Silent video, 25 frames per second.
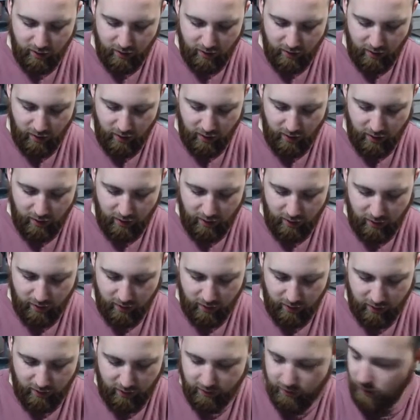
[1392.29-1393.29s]
And uh,
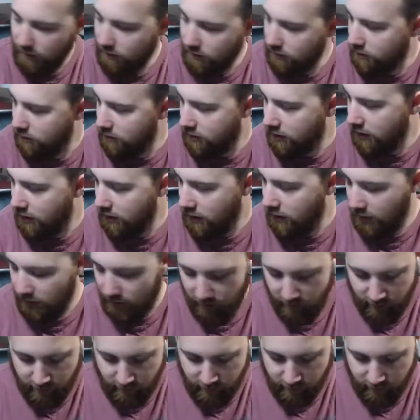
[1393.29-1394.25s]
these things are tied here.